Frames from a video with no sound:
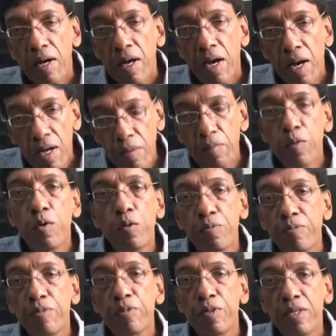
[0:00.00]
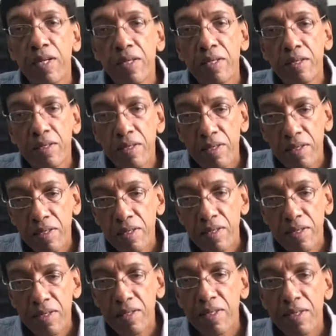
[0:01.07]
I'm hopeful that
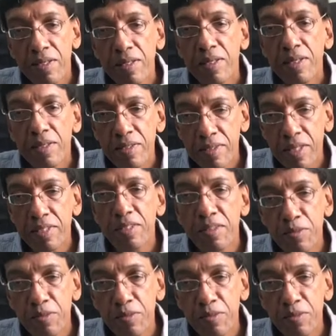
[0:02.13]
such